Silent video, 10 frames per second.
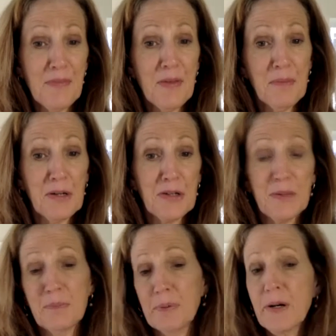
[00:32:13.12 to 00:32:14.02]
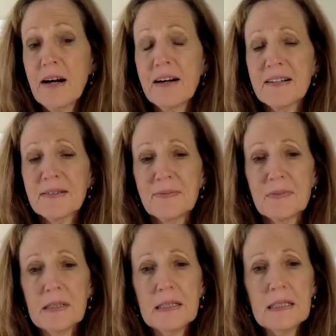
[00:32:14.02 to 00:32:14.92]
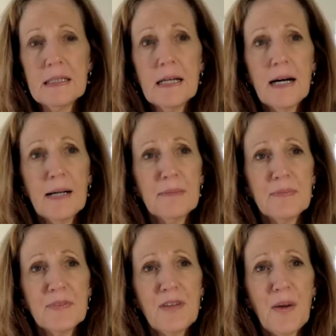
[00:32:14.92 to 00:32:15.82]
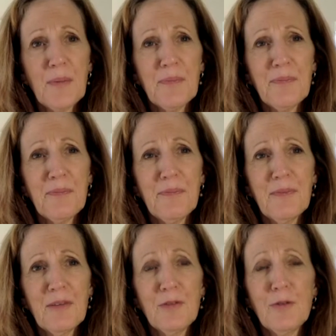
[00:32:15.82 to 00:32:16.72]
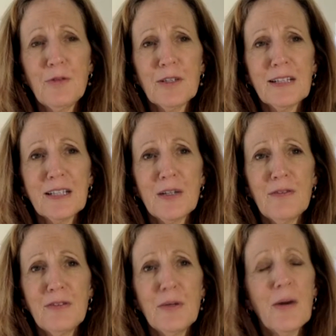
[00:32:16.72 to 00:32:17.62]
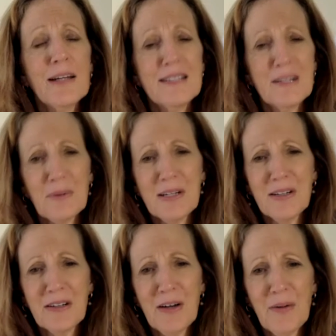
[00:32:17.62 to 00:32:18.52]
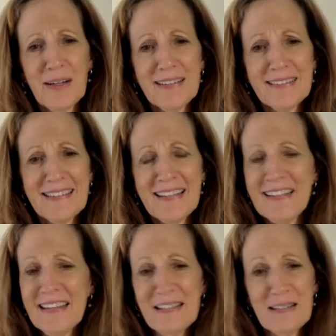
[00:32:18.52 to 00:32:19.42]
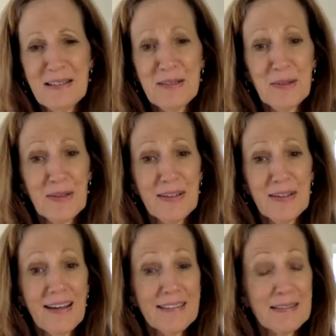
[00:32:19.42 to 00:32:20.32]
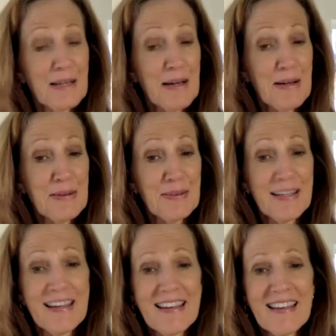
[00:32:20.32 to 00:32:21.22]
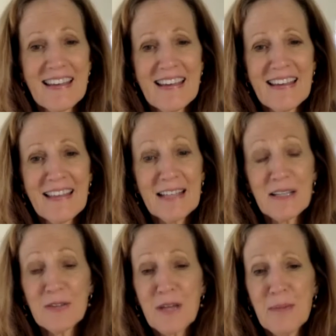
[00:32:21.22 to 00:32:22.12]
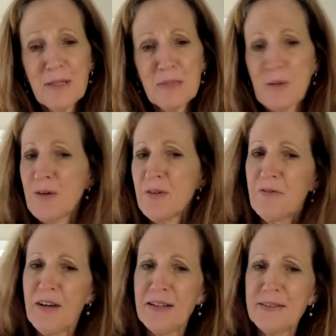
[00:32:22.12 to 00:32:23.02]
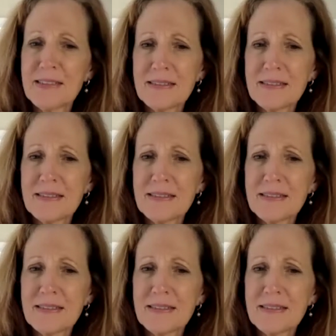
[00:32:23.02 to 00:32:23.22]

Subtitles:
the Merton prayer. So if you feel like you have no idea where you're going, again, you're not alone. That's how Thomas Merton felt.